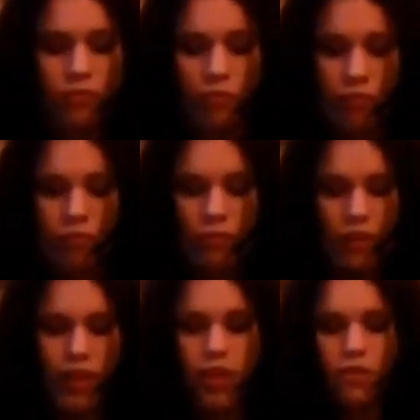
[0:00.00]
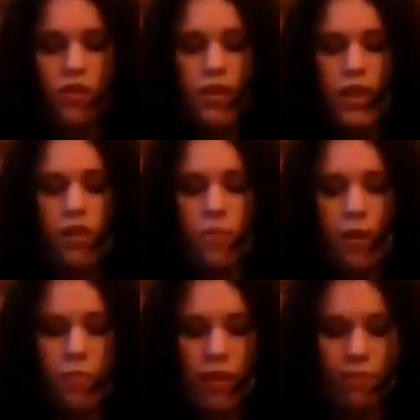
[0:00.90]
Okay, so just heat up
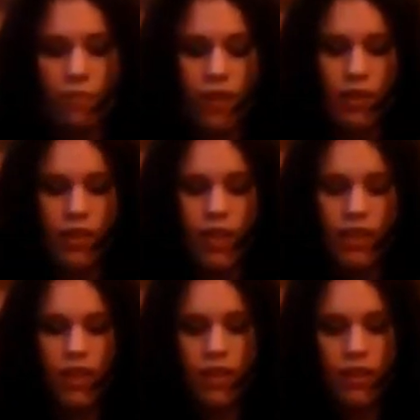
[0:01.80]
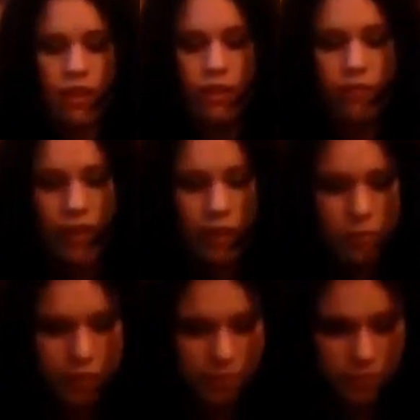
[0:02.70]
that bit, slightly tacky, slightly
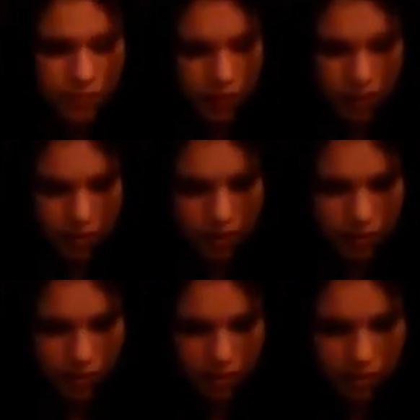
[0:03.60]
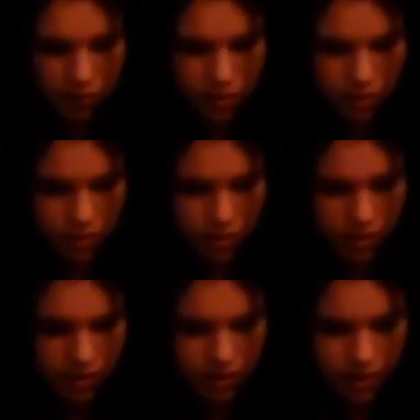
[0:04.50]
flexible, and I'm just going
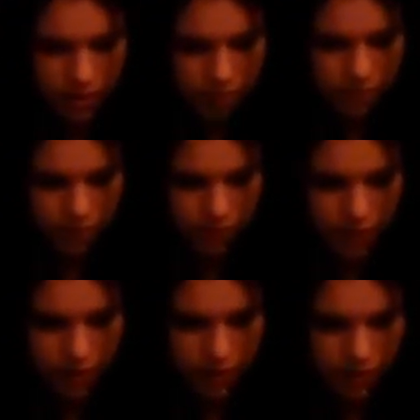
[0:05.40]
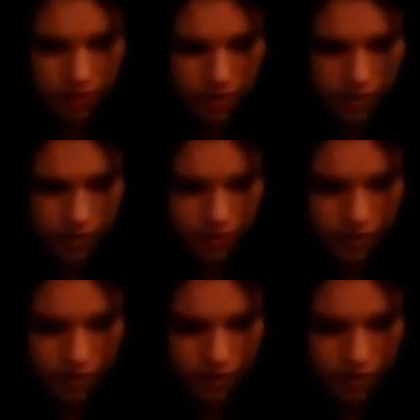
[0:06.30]
to sit it in